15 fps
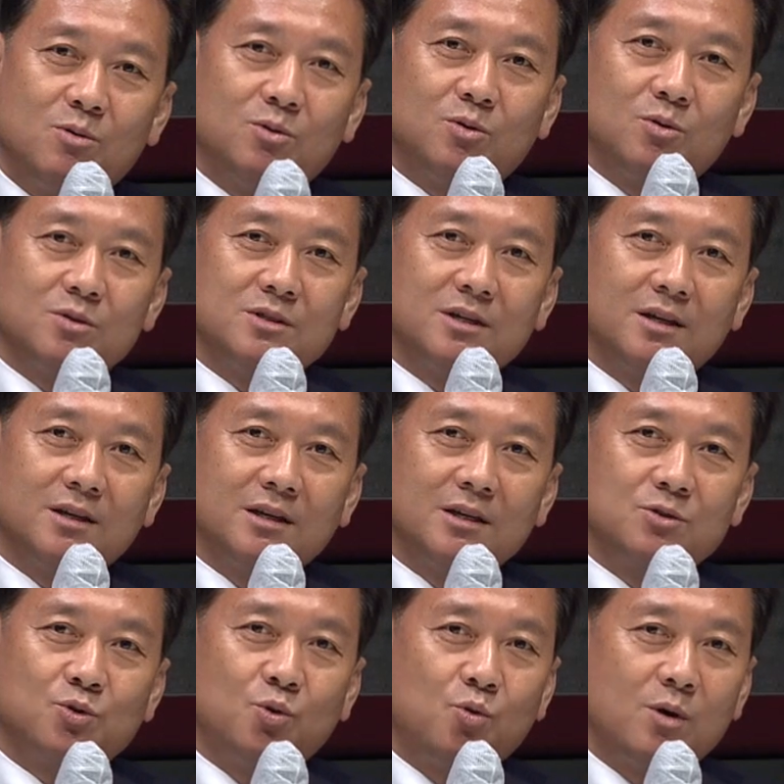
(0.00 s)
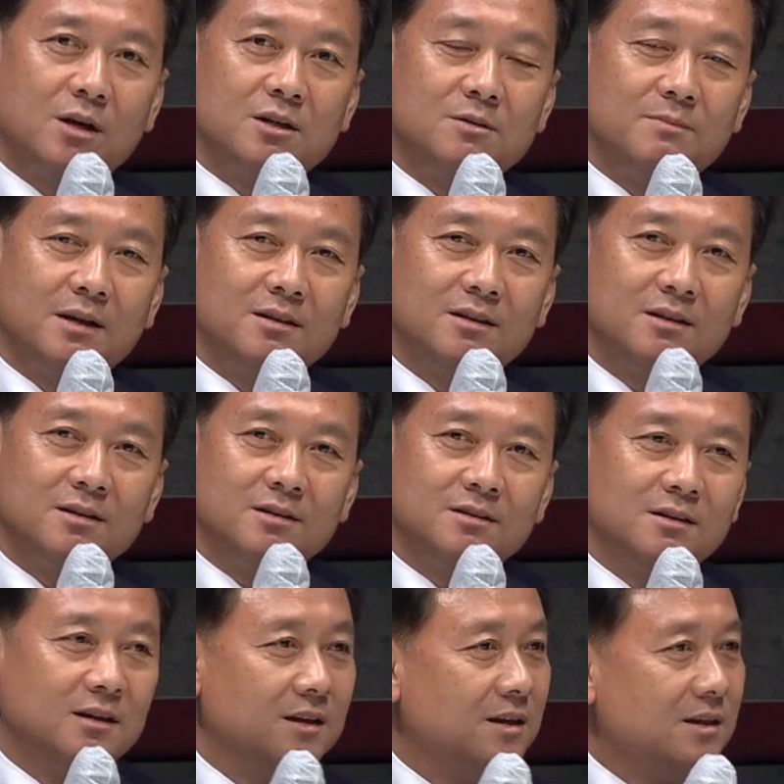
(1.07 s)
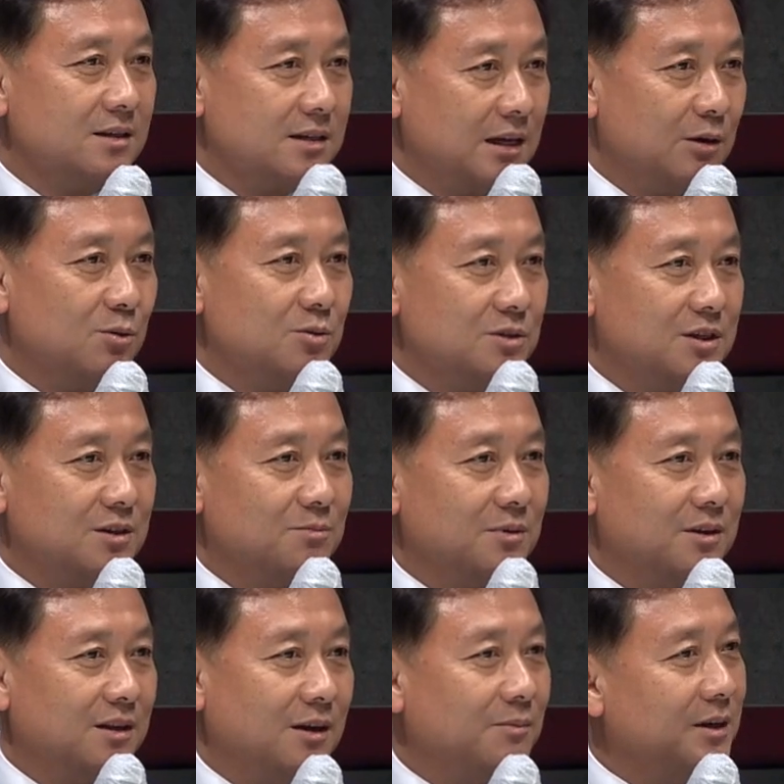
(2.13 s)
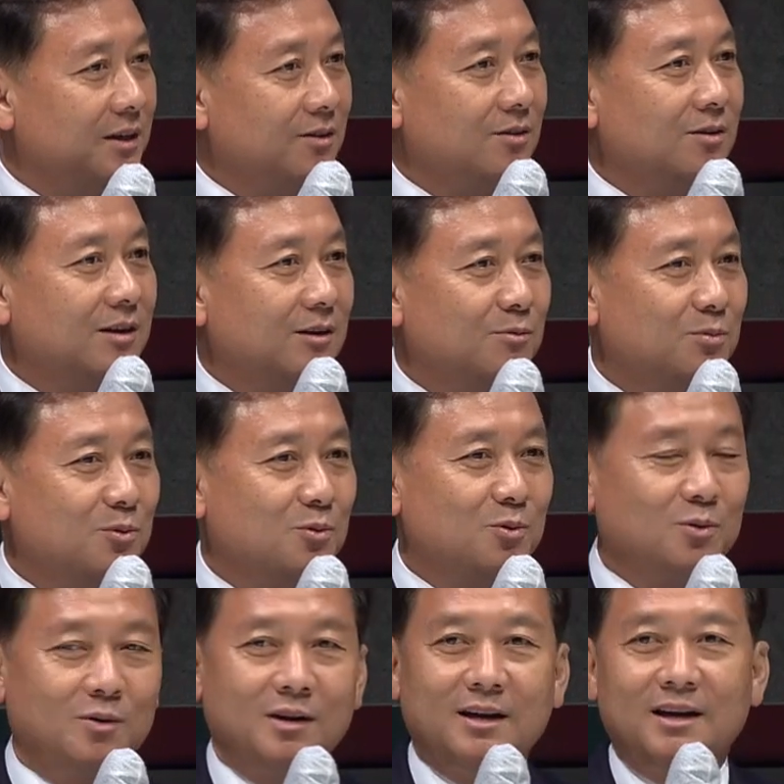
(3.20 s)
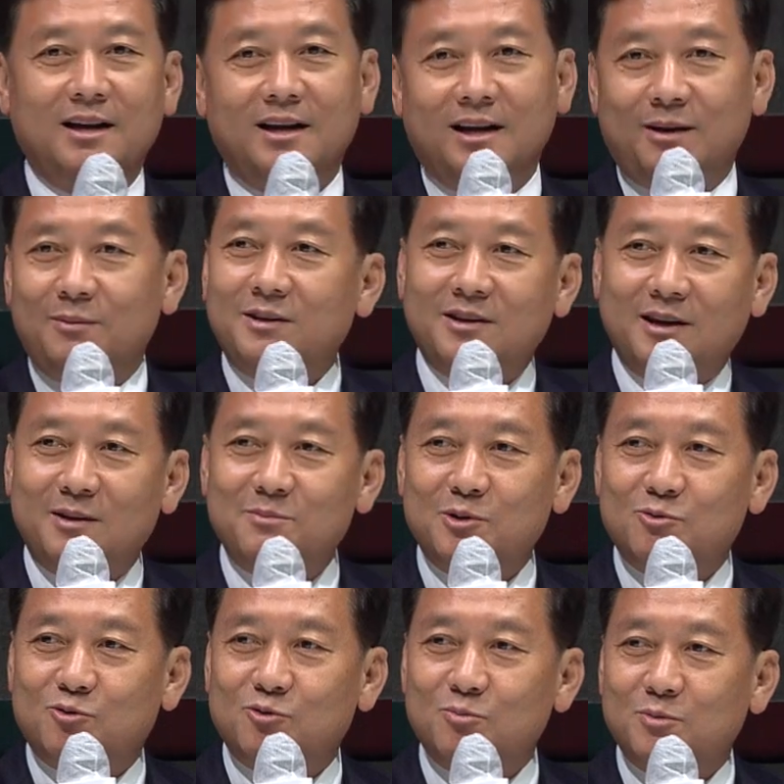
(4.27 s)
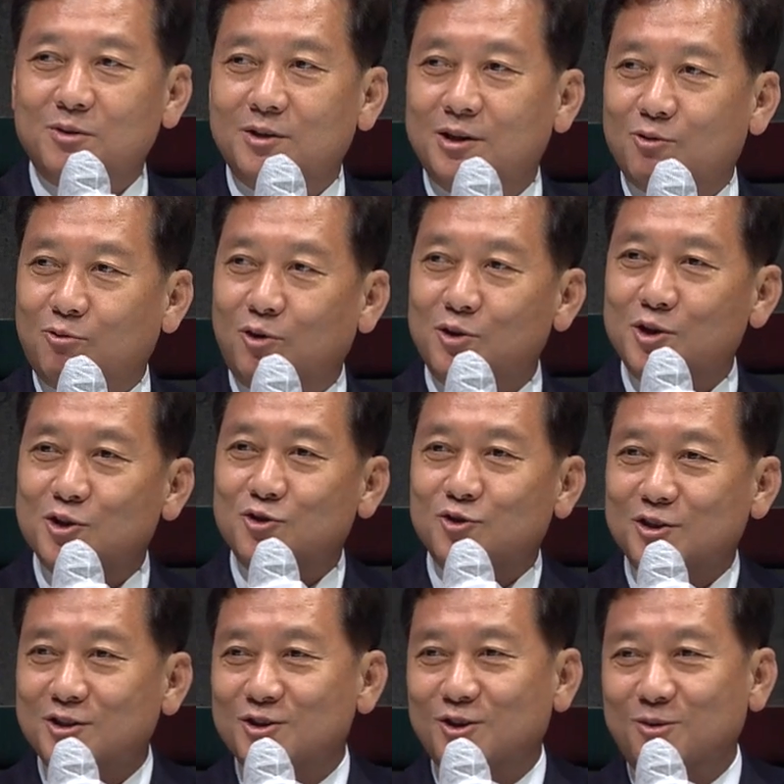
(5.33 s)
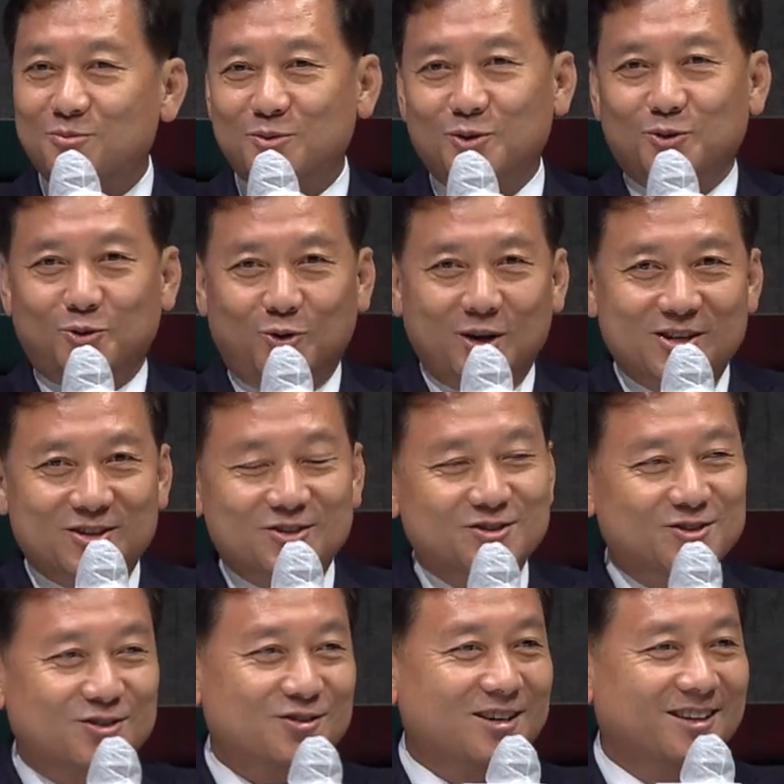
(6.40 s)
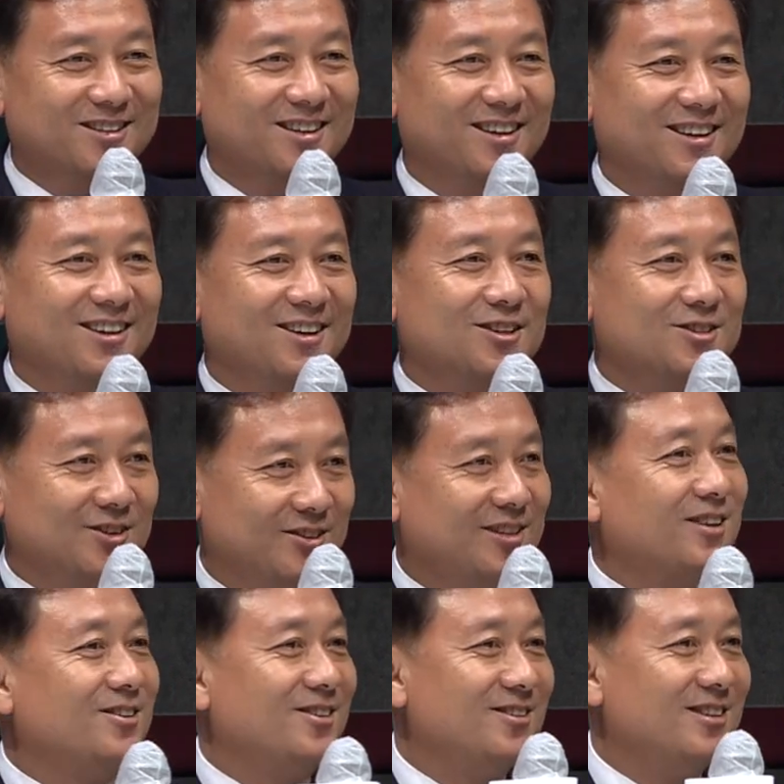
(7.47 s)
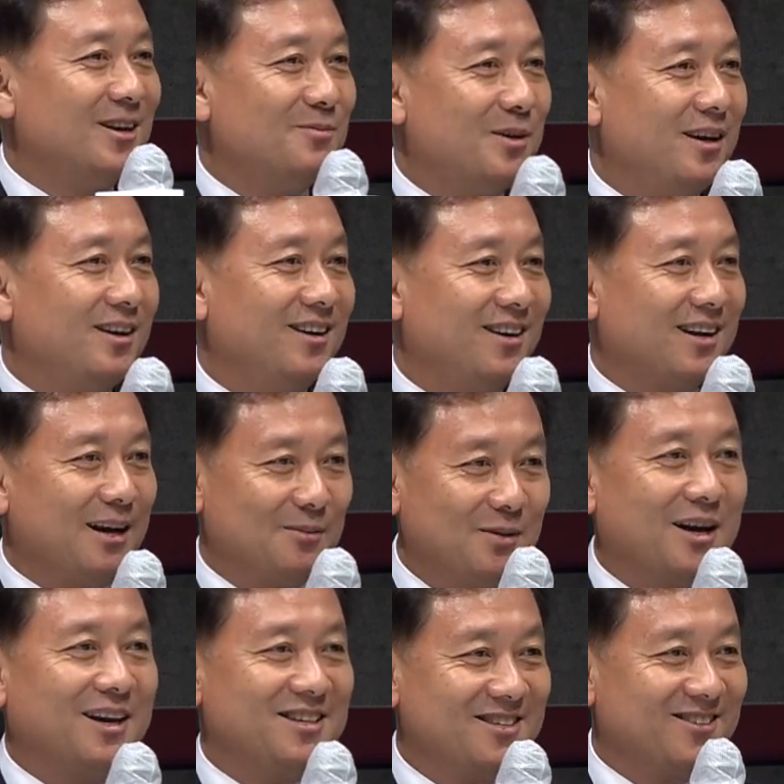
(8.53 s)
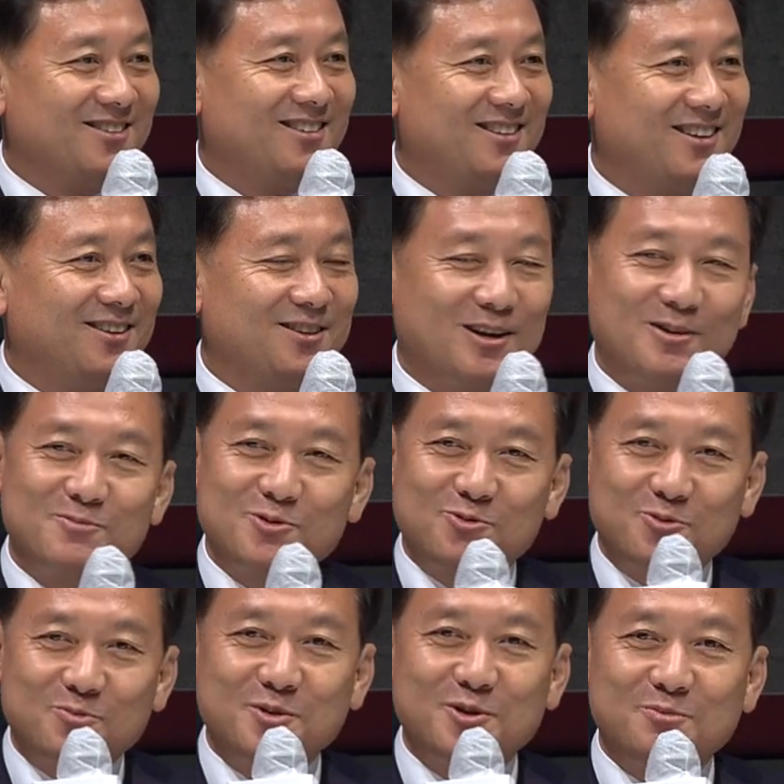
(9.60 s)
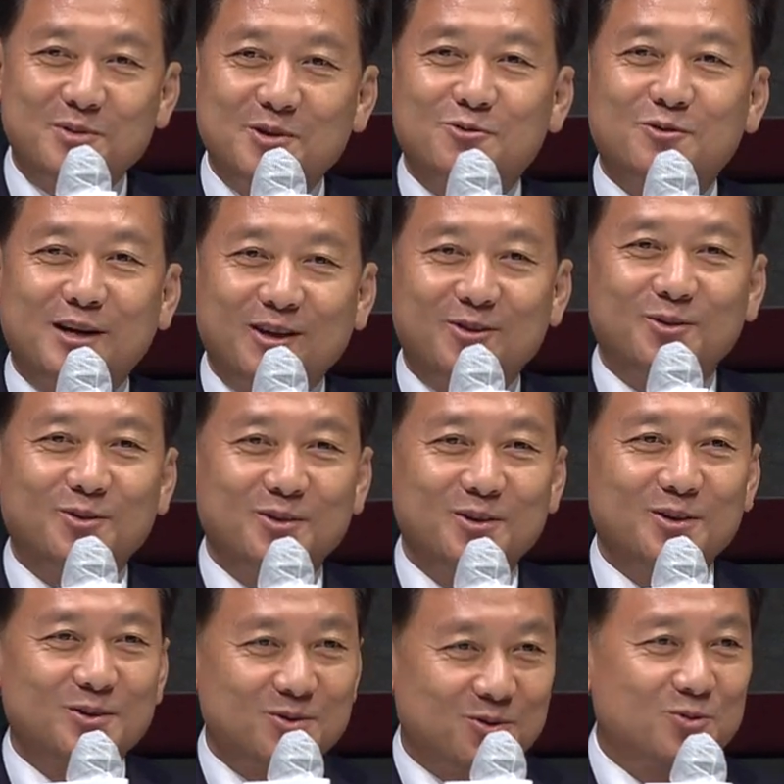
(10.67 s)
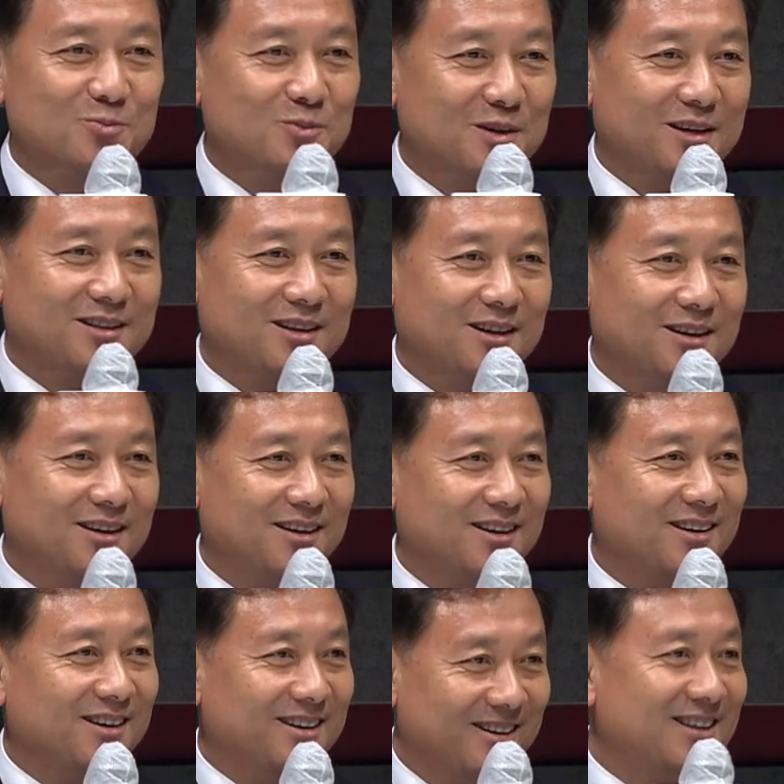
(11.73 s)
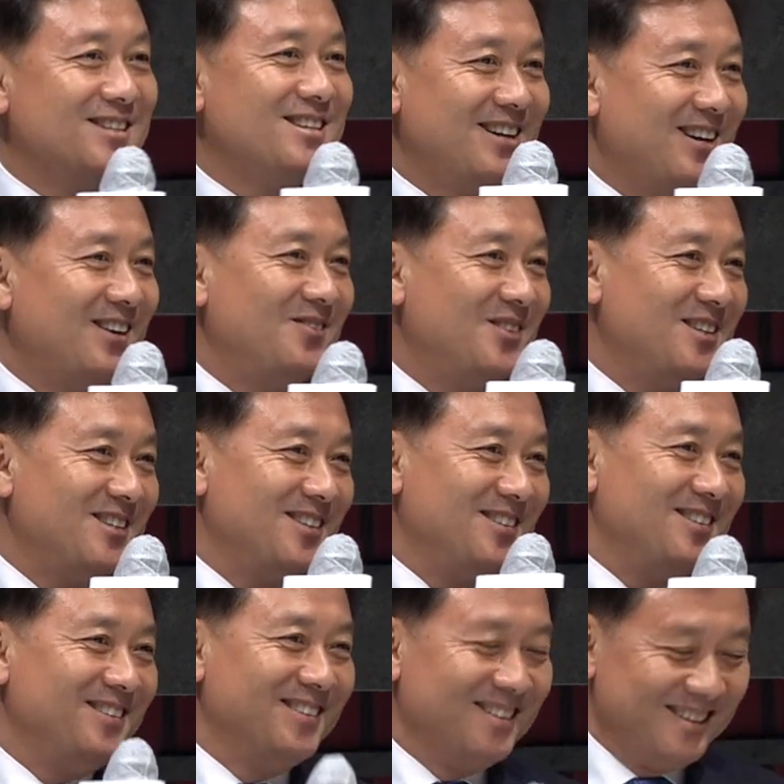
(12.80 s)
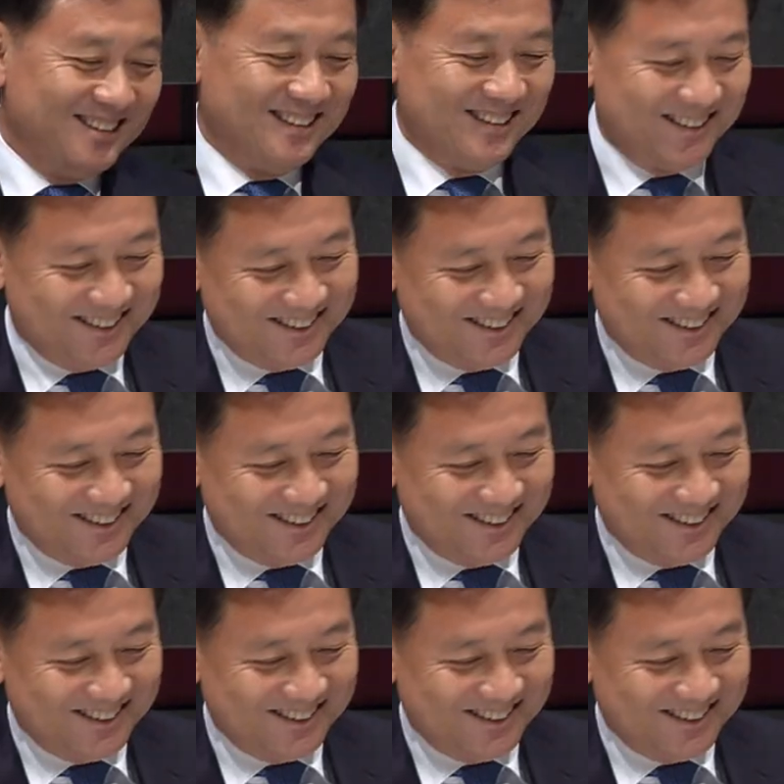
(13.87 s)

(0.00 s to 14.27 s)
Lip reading: the new era of Asia, or the Orient will come. I'm sure that the Koreans, when the government turns authoritarian, then the Korean citizens will not